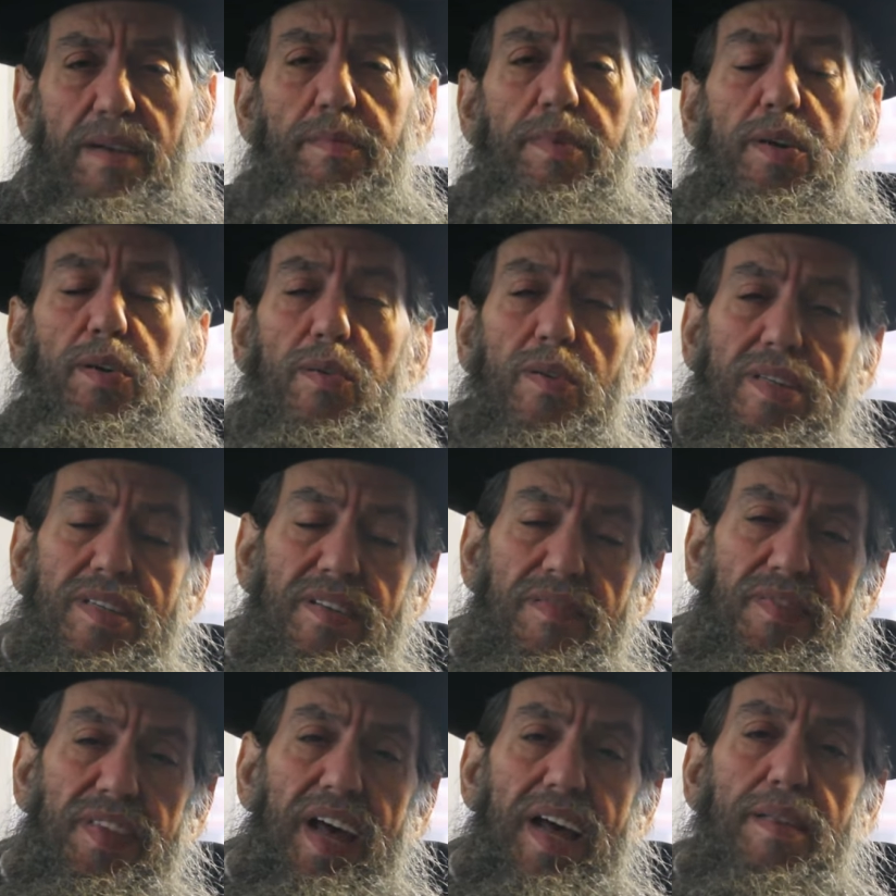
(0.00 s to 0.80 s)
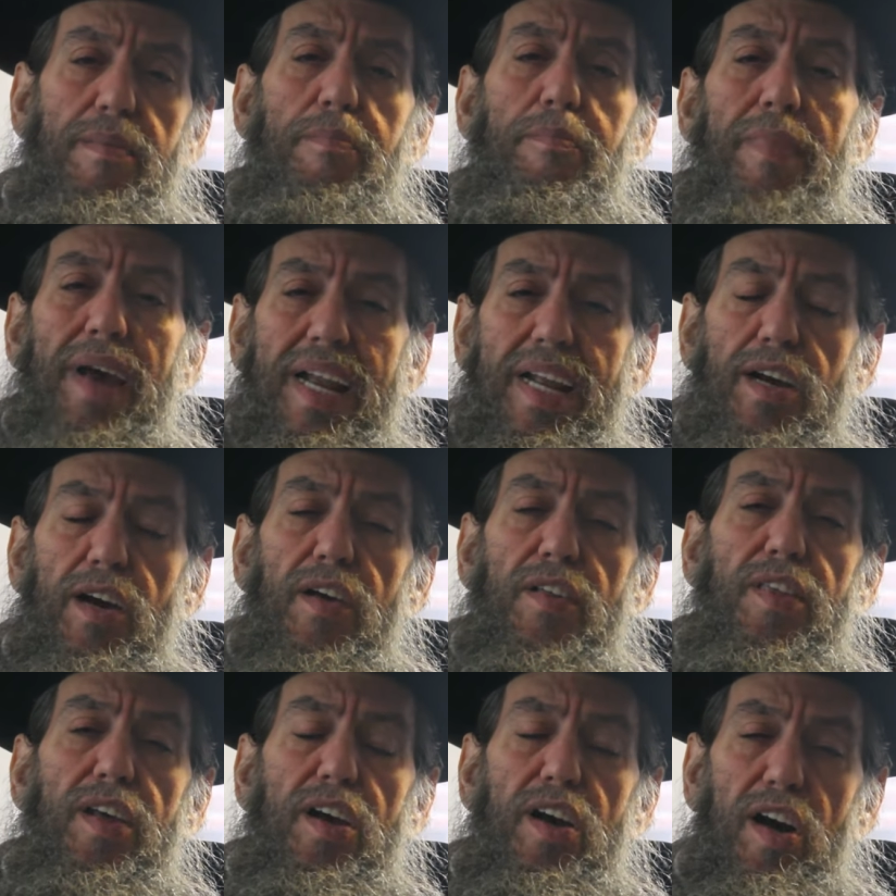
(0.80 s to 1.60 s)
And because of that, many
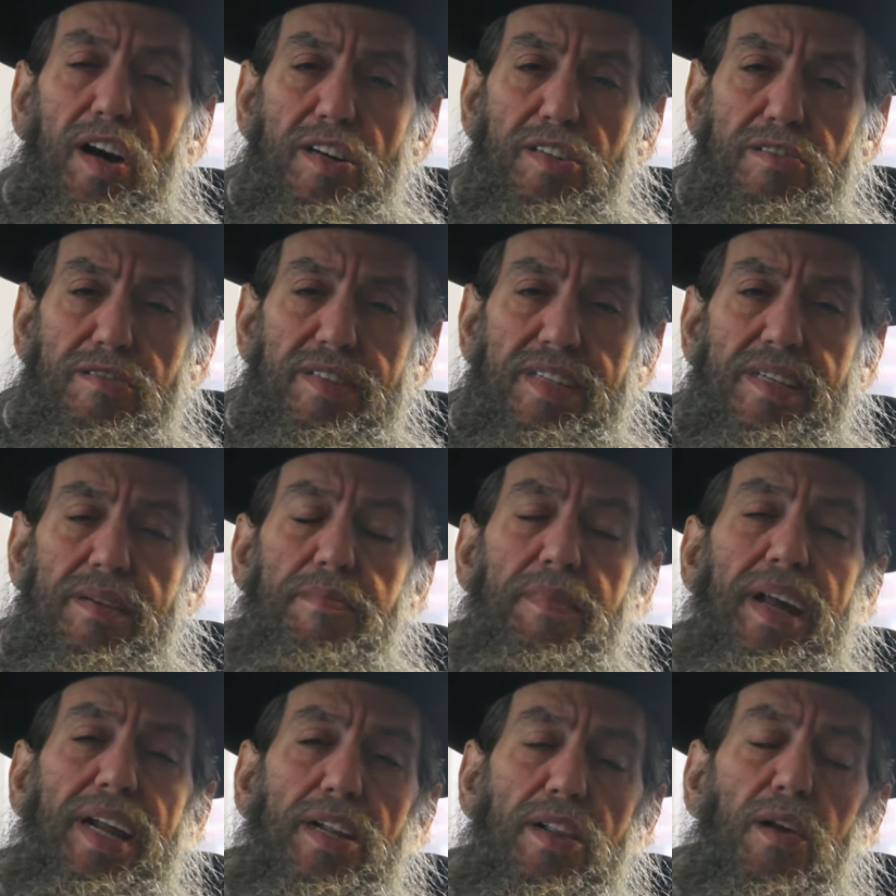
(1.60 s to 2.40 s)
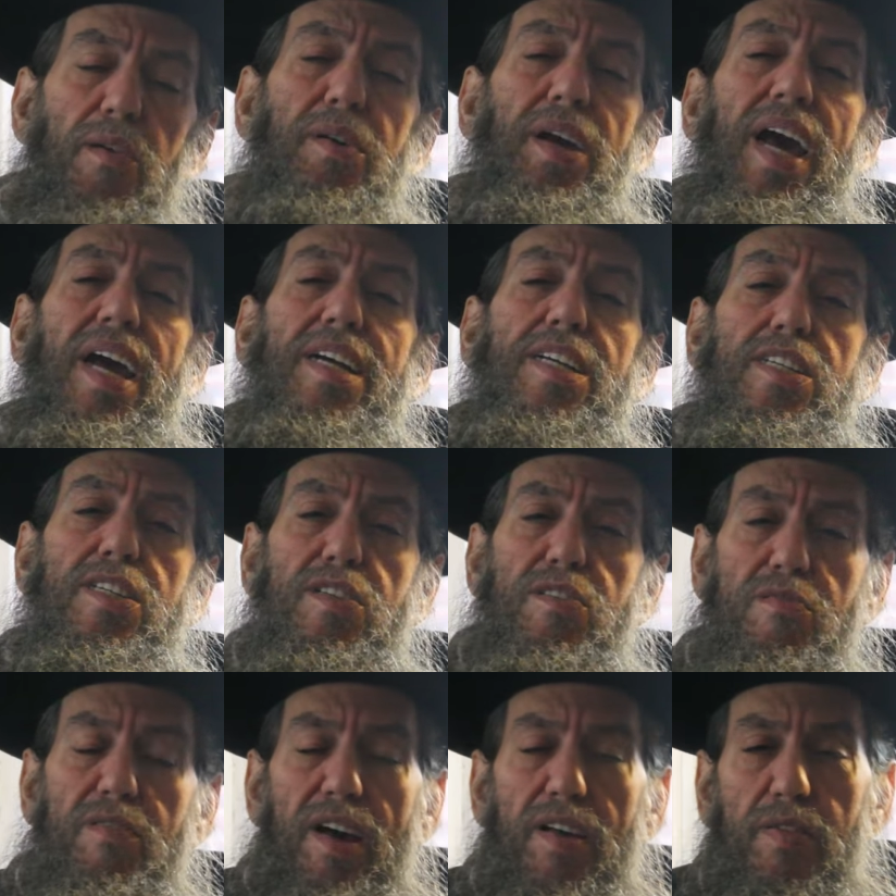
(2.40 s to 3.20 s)
other countries and many
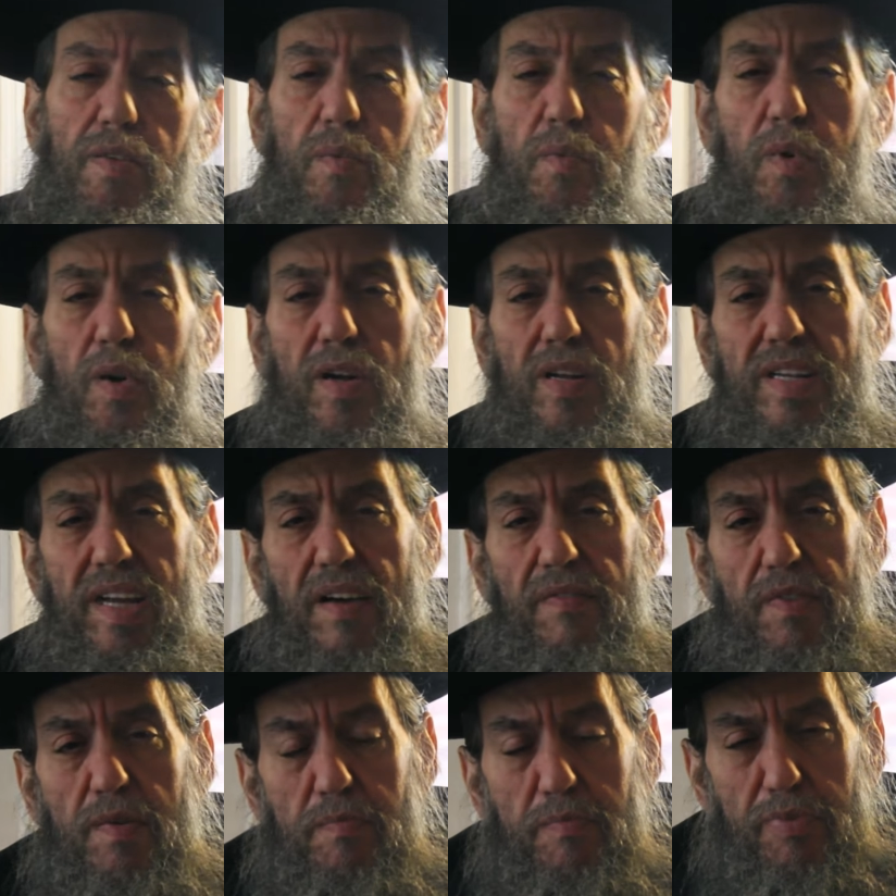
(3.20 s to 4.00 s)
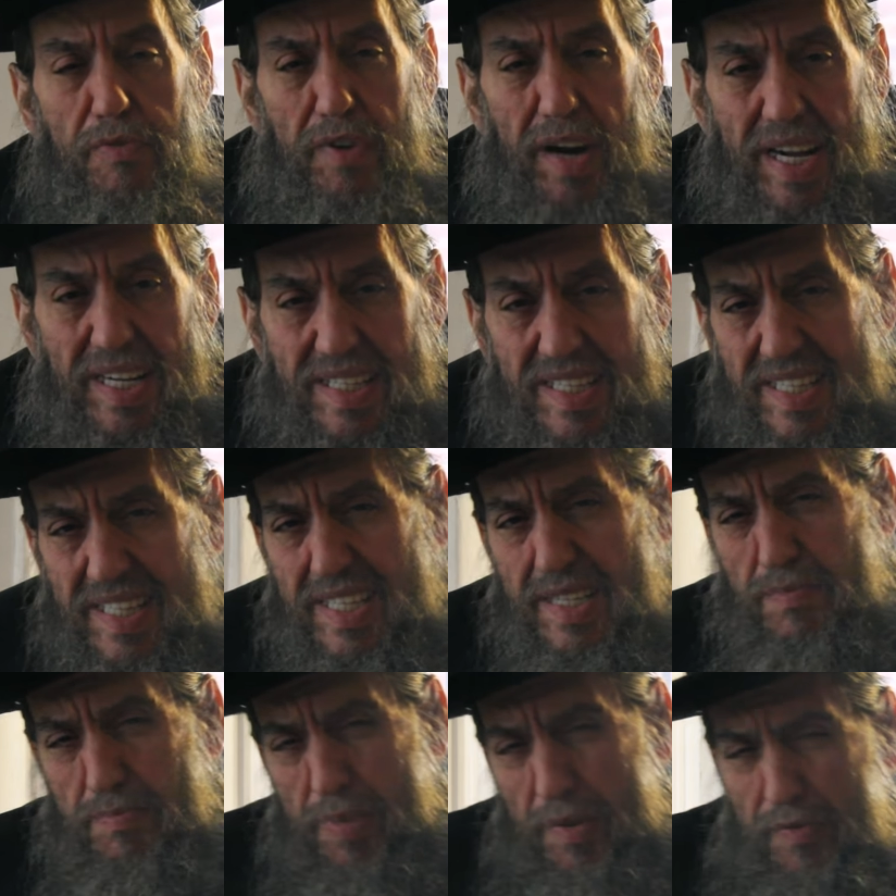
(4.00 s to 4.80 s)
locations throughout the world have embraced
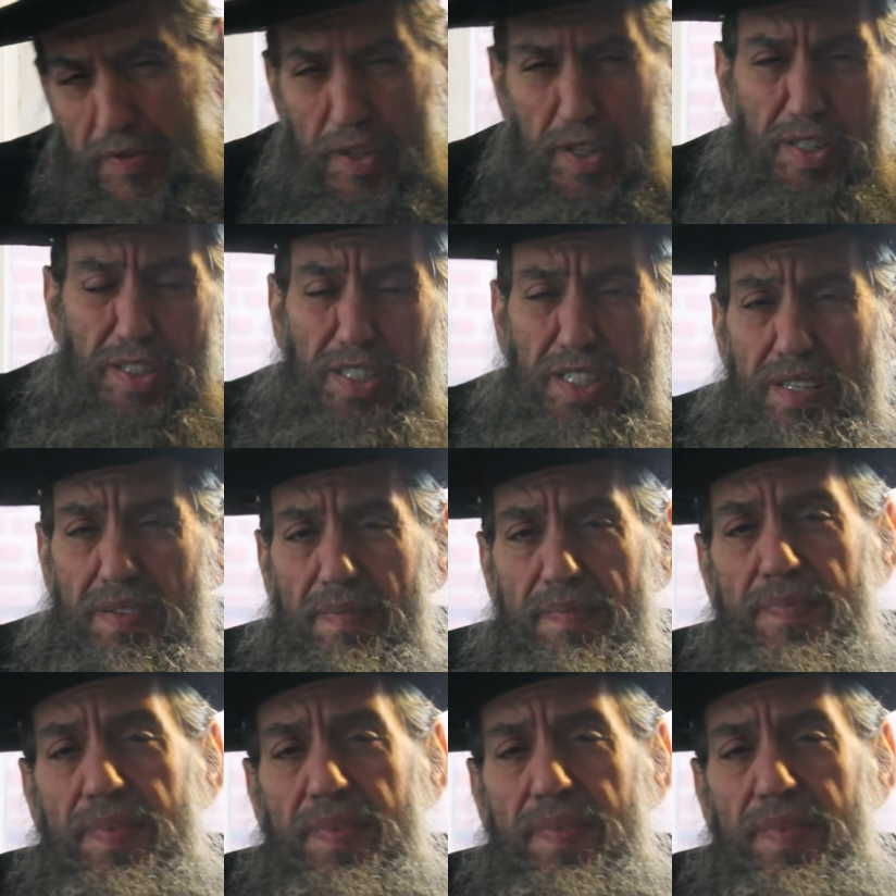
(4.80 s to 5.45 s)
this perversion.